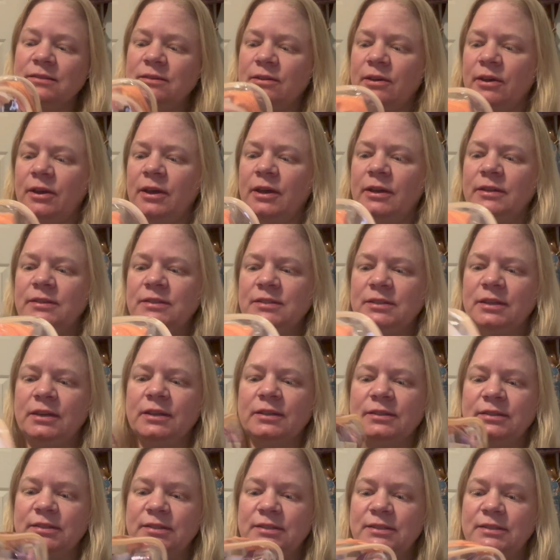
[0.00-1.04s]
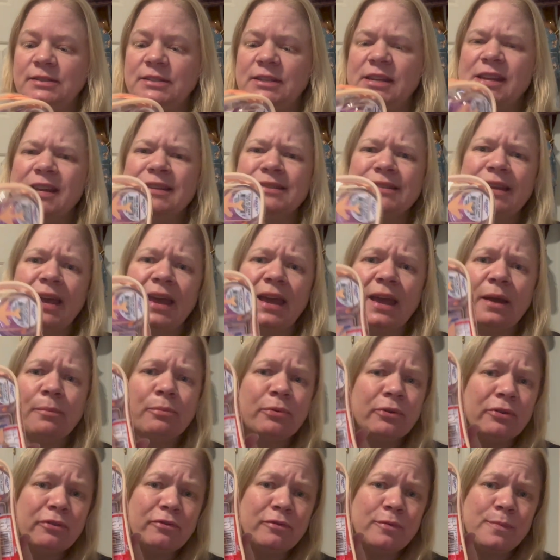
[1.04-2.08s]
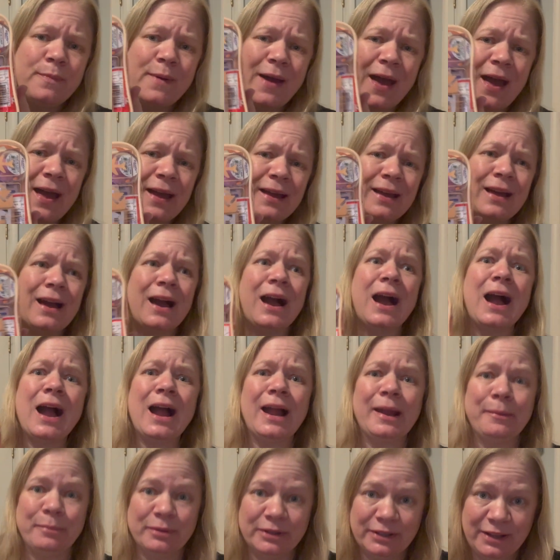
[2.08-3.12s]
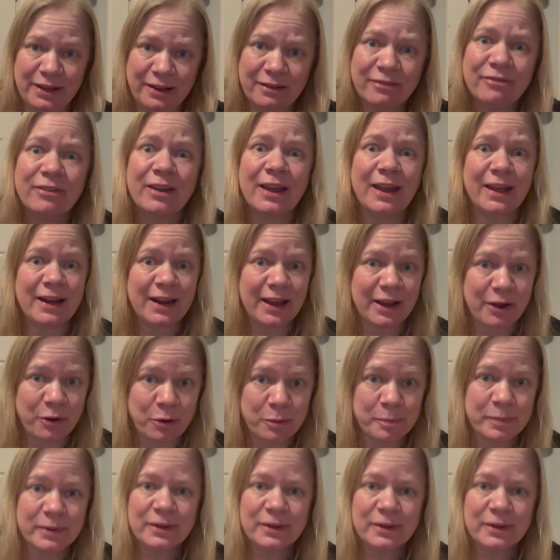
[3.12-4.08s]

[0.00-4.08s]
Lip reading: It's a TSA approved bag, I believe, and I hope.